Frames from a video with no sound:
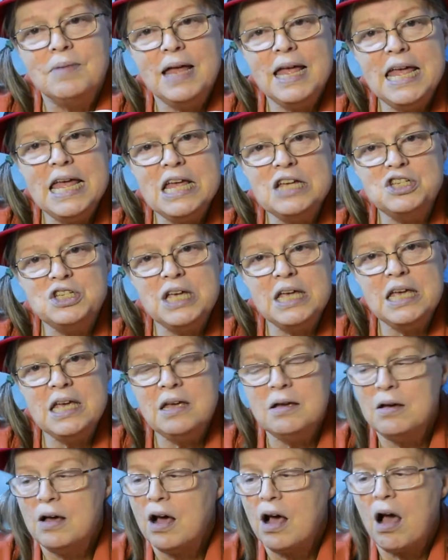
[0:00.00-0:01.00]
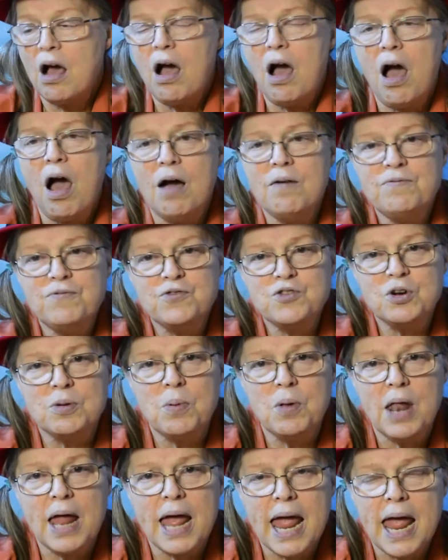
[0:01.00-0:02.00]
Easy,
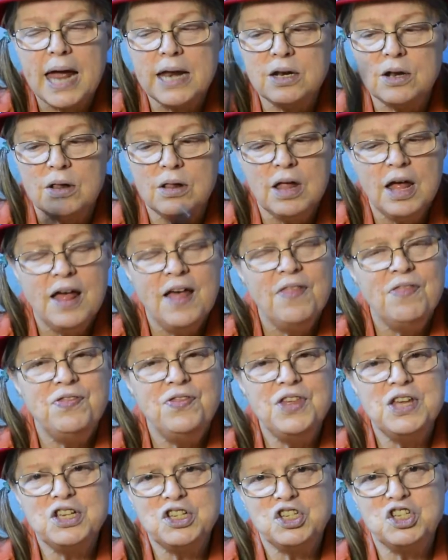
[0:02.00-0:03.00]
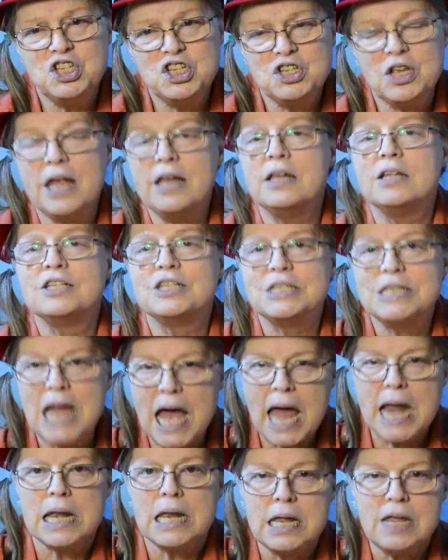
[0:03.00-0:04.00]
comfortable handle. This is, and it's
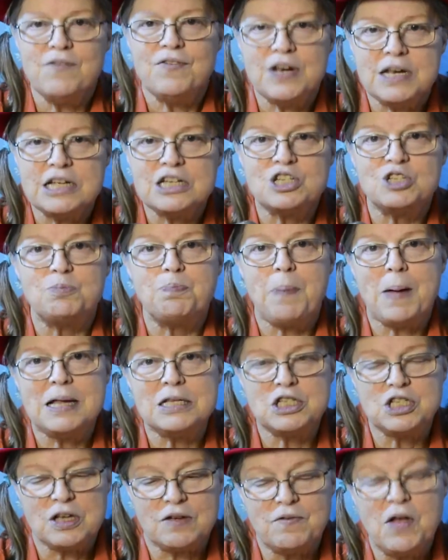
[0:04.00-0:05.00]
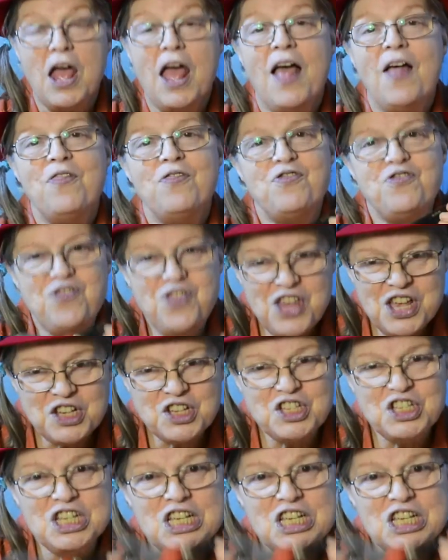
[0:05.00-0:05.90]
not even expensive. This